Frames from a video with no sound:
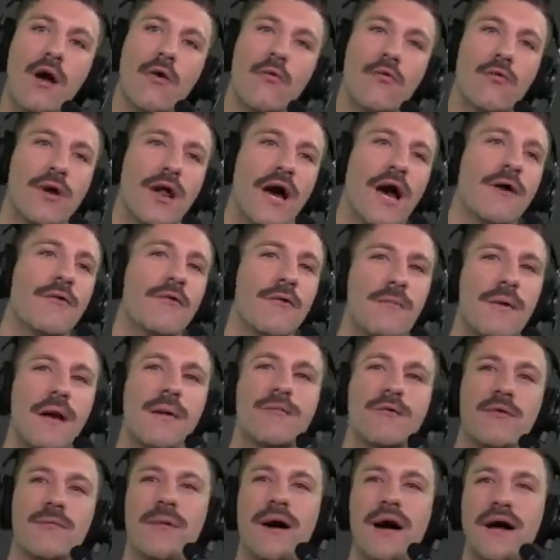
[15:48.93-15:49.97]
When I
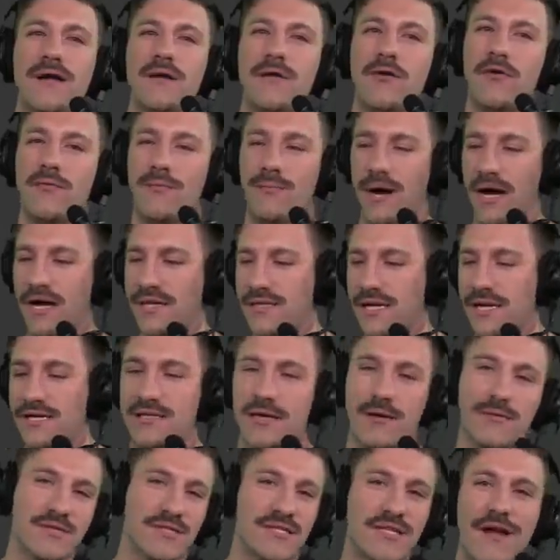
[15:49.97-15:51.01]
remember my my days,
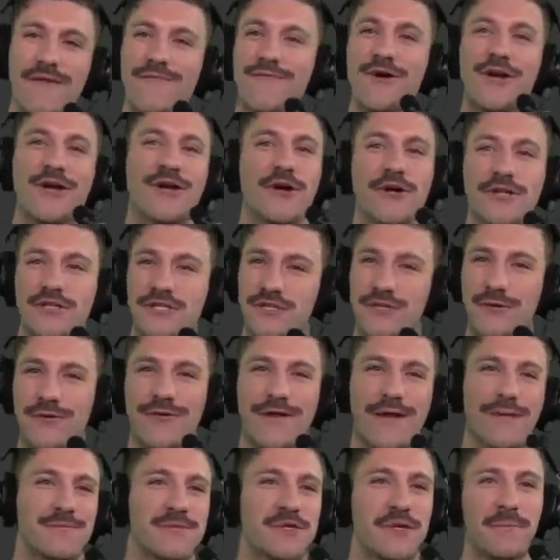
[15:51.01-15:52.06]
I was never a good
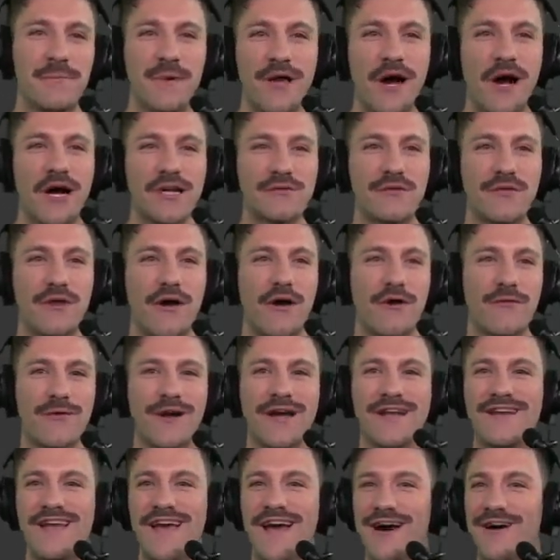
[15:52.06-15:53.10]
student. I'm just going to be honest with you all
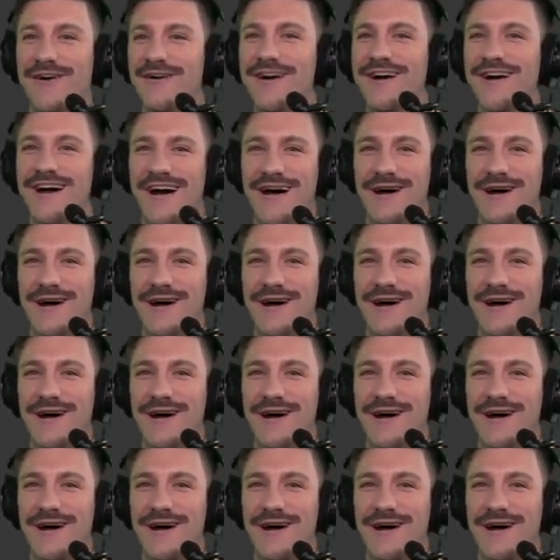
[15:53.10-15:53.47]
right now.